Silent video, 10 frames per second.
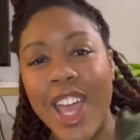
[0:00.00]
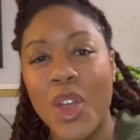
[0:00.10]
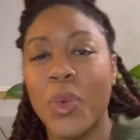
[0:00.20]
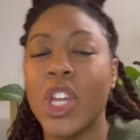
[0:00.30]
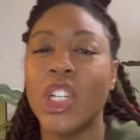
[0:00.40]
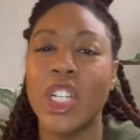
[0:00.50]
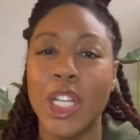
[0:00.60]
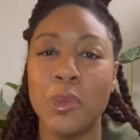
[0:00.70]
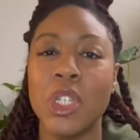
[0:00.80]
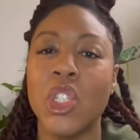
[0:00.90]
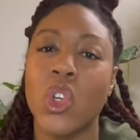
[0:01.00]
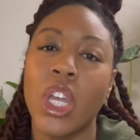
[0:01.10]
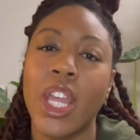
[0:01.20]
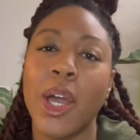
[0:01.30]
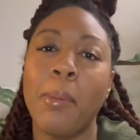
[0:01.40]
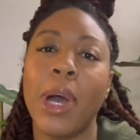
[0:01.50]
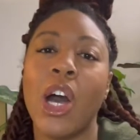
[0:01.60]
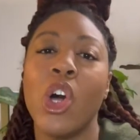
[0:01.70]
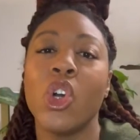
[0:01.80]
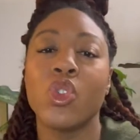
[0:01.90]
we are going to be talking
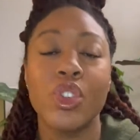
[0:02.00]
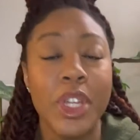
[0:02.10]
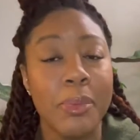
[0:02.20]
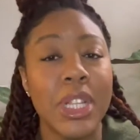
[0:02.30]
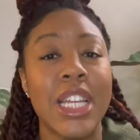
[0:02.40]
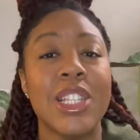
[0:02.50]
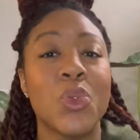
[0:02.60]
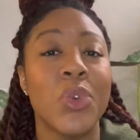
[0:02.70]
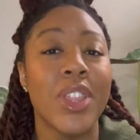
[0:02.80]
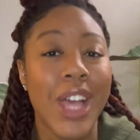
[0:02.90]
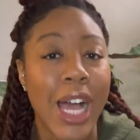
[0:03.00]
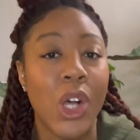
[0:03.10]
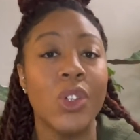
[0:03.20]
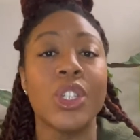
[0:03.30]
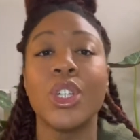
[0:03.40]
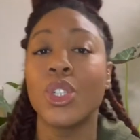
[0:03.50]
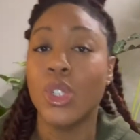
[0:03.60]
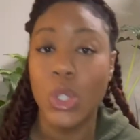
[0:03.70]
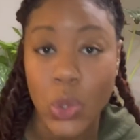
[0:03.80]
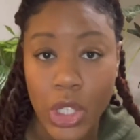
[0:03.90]
about growing plants without
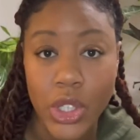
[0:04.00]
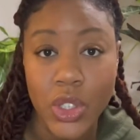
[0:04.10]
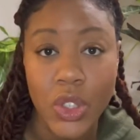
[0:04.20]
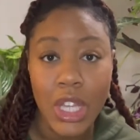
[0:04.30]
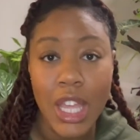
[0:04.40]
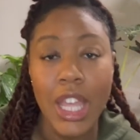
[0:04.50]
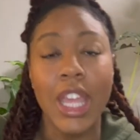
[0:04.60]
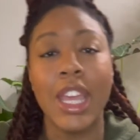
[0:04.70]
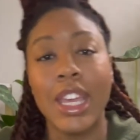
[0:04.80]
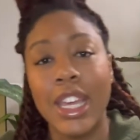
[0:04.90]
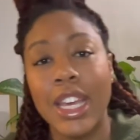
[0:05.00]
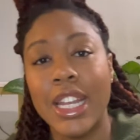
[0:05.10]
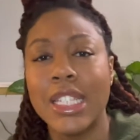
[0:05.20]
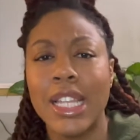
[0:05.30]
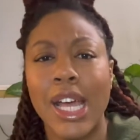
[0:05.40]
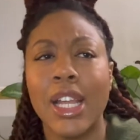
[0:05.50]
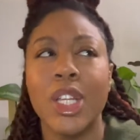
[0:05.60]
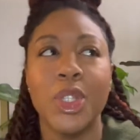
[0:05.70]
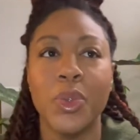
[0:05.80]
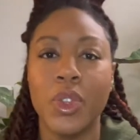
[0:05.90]
soil. And it's not a
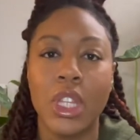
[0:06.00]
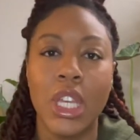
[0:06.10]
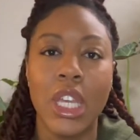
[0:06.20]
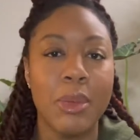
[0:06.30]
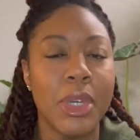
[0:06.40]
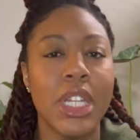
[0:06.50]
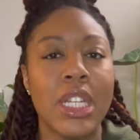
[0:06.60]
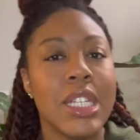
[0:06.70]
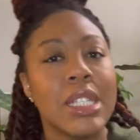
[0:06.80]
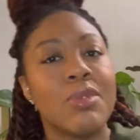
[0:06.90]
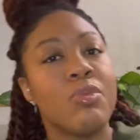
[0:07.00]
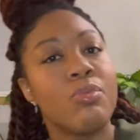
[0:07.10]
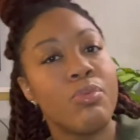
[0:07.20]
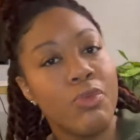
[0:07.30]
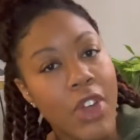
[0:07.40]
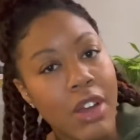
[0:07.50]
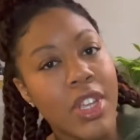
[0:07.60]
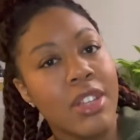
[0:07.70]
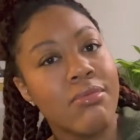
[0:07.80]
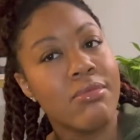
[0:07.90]
new thing, but it is
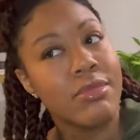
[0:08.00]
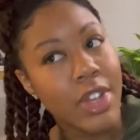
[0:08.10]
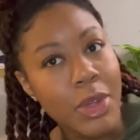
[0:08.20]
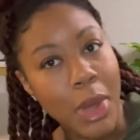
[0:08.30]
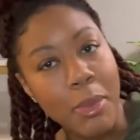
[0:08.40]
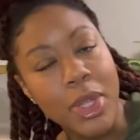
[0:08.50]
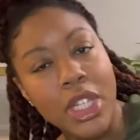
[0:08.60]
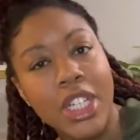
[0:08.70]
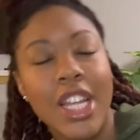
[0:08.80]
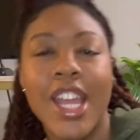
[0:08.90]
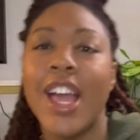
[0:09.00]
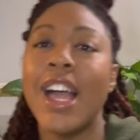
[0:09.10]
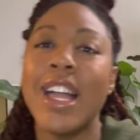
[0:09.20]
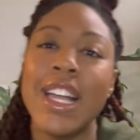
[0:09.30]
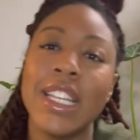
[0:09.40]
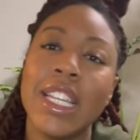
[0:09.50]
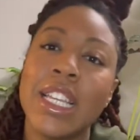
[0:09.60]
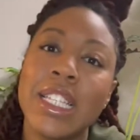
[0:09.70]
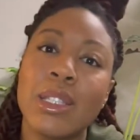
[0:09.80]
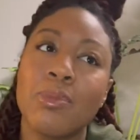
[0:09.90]
very, very popular. And
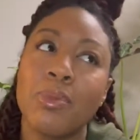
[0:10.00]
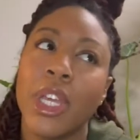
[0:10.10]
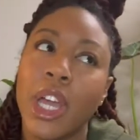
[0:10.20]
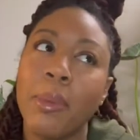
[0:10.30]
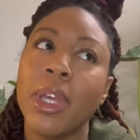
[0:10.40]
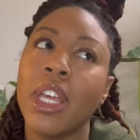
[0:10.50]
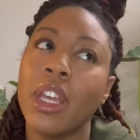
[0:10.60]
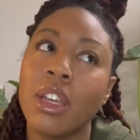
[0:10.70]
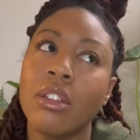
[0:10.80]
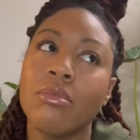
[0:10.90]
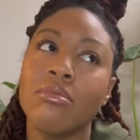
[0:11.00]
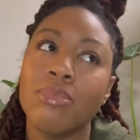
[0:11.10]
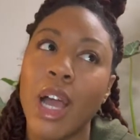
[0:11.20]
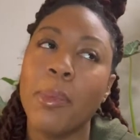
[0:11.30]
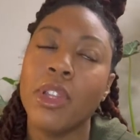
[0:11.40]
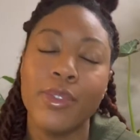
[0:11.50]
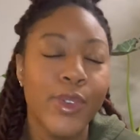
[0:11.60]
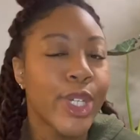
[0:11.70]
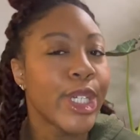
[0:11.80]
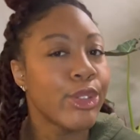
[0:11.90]
it's becoming popular
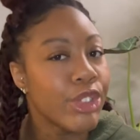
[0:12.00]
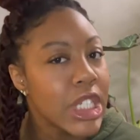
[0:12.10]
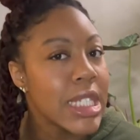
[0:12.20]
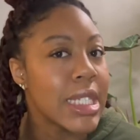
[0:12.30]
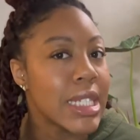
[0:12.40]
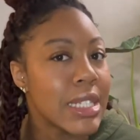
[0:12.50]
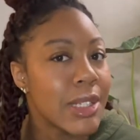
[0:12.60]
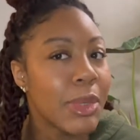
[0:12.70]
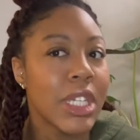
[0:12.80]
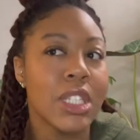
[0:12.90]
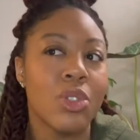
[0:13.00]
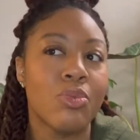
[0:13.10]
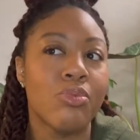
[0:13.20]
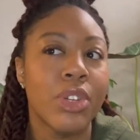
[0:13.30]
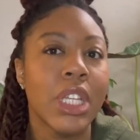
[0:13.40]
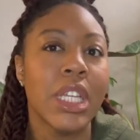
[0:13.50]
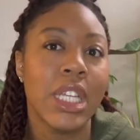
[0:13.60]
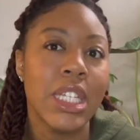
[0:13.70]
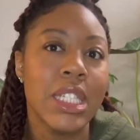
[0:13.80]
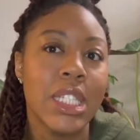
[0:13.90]
for good reasons because it's pretty
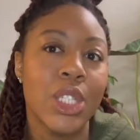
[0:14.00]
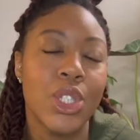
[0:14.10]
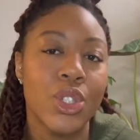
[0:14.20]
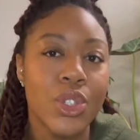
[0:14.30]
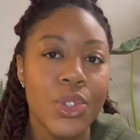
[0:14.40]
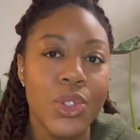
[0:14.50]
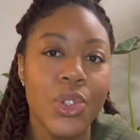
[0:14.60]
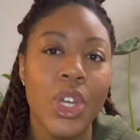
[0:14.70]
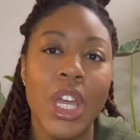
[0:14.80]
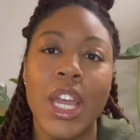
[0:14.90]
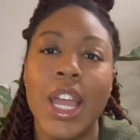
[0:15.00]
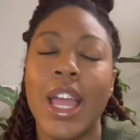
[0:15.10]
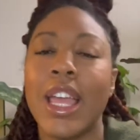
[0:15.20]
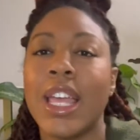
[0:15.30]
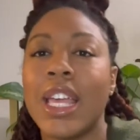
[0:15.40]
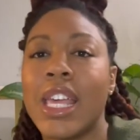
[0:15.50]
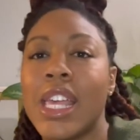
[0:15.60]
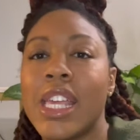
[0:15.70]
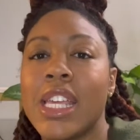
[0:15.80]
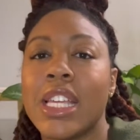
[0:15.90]
easy to do.
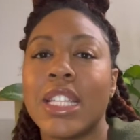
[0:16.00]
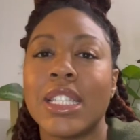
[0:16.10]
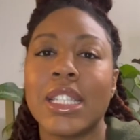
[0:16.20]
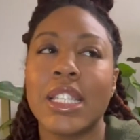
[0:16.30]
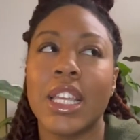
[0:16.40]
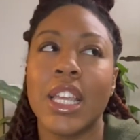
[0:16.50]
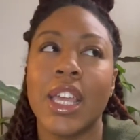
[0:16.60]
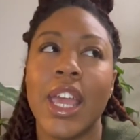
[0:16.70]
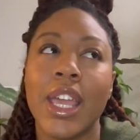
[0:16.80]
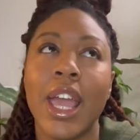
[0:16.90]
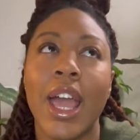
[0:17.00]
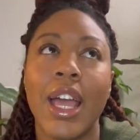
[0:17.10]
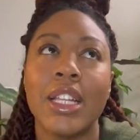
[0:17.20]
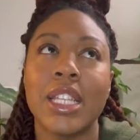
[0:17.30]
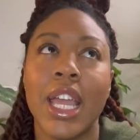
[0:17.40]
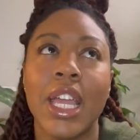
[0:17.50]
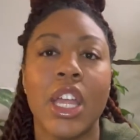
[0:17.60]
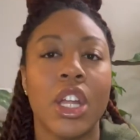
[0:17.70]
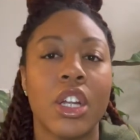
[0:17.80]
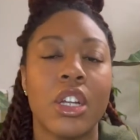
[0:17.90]
It can take
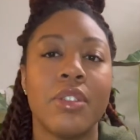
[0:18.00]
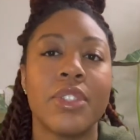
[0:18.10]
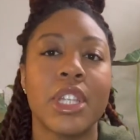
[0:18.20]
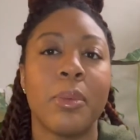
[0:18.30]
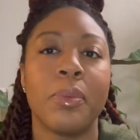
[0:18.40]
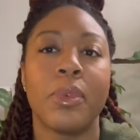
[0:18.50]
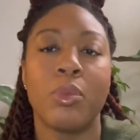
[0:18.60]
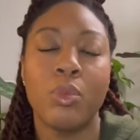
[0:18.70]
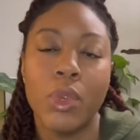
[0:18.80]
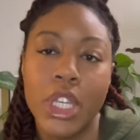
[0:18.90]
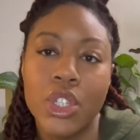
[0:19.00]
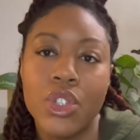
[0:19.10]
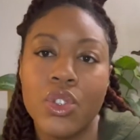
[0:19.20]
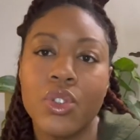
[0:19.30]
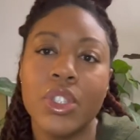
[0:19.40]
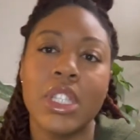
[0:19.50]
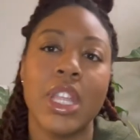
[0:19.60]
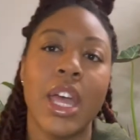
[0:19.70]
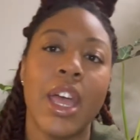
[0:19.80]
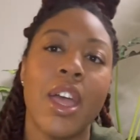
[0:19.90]
care of some issues
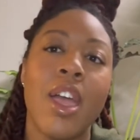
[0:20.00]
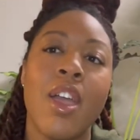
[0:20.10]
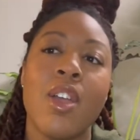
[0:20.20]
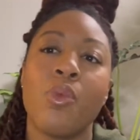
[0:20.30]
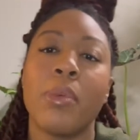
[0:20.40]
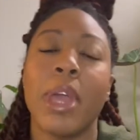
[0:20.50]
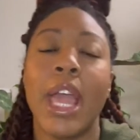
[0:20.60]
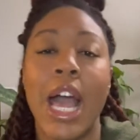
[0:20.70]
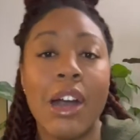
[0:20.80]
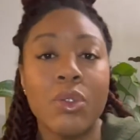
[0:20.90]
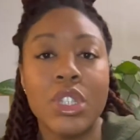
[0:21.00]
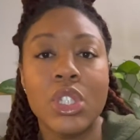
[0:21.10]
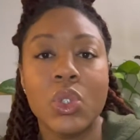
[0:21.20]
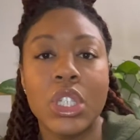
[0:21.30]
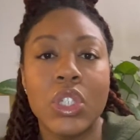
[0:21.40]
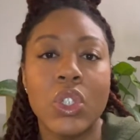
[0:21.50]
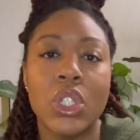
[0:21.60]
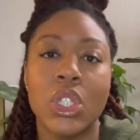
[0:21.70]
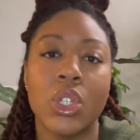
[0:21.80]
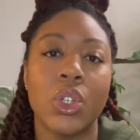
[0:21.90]
that we may have with soil.
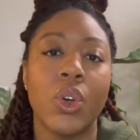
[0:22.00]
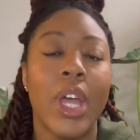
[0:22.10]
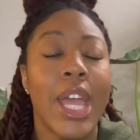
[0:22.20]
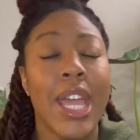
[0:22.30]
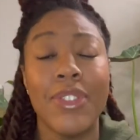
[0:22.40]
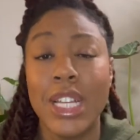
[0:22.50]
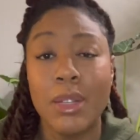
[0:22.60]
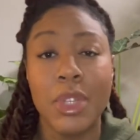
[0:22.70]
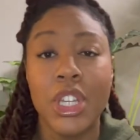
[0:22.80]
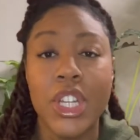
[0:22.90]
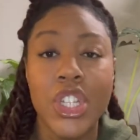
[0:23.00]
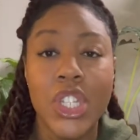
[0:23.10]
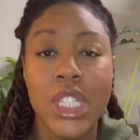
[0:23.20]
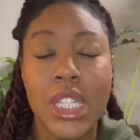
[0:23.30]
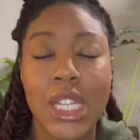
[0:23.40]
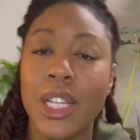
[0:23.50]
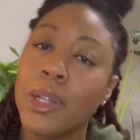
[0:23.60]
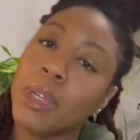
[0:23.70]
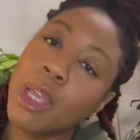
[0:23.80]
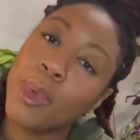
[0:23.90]
So if that's something you're interested in,
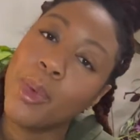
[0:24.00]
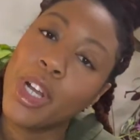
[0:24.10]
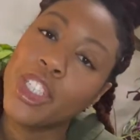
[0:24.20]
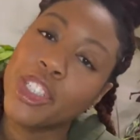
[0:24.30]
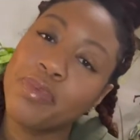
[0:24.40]
keep on watching.